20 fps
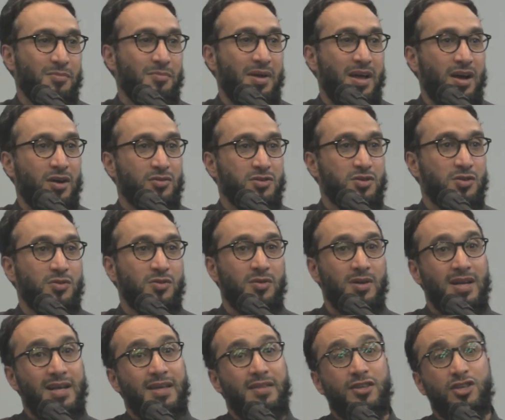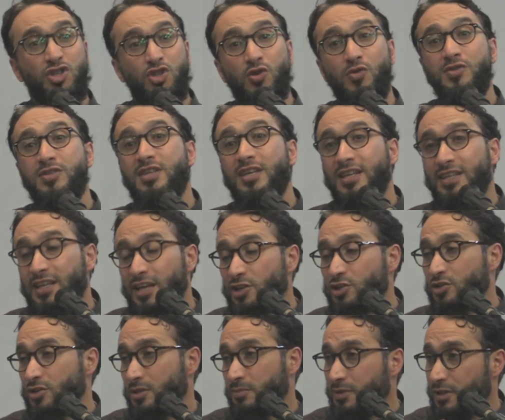Somehow. So this shows the
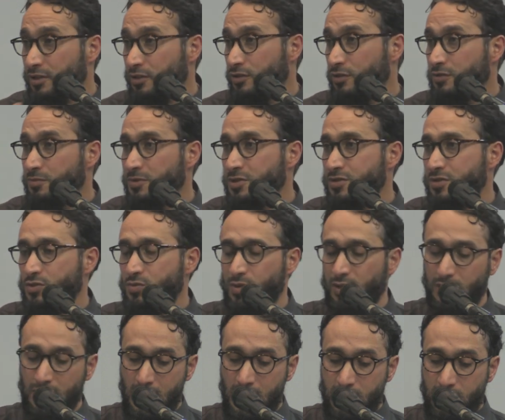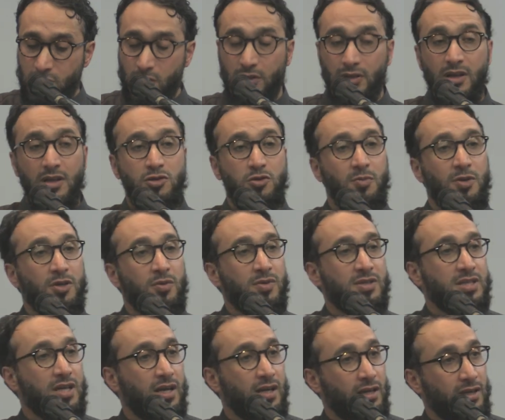connection among humans as well. So Allah
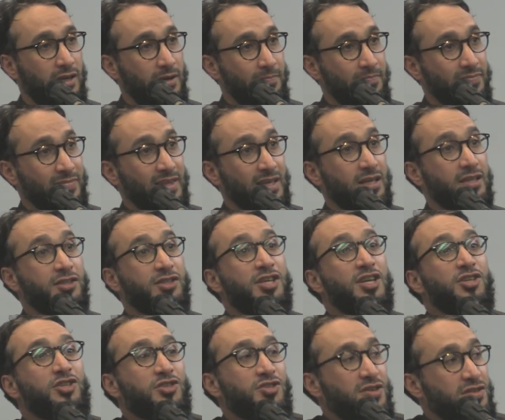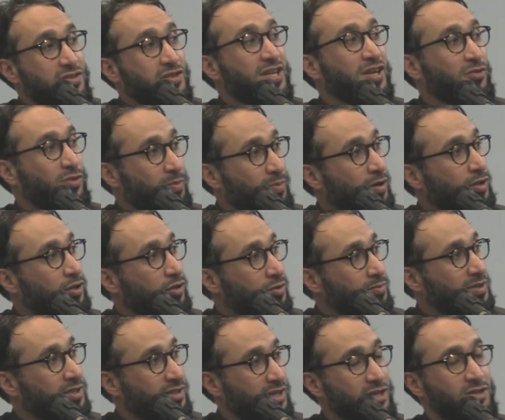subhanahu wa ta'ala teaches us here about
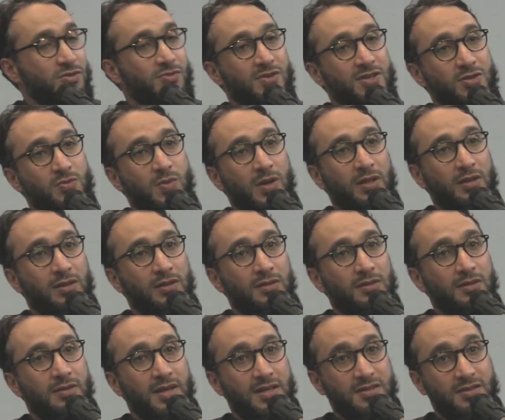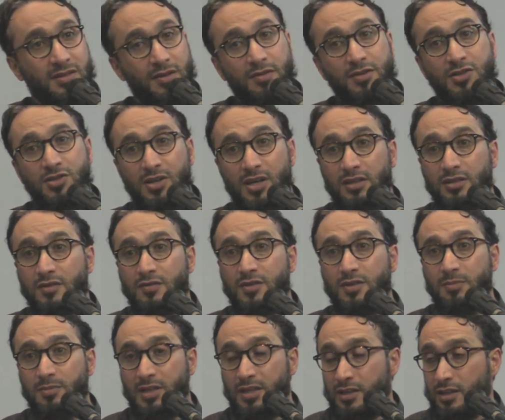human nature as well. That's another side
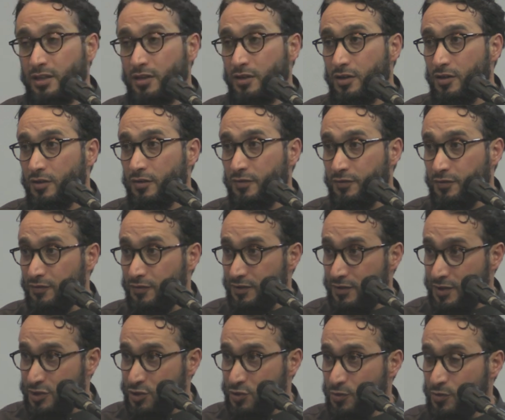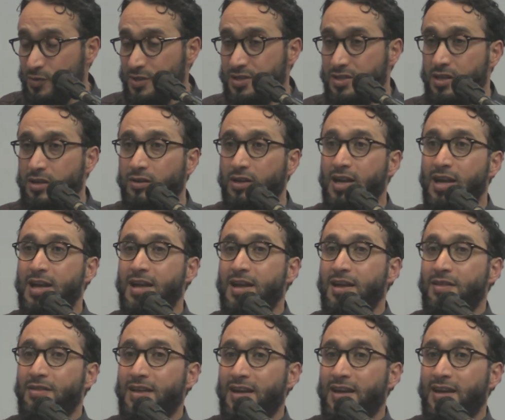of the meaning of the stories here.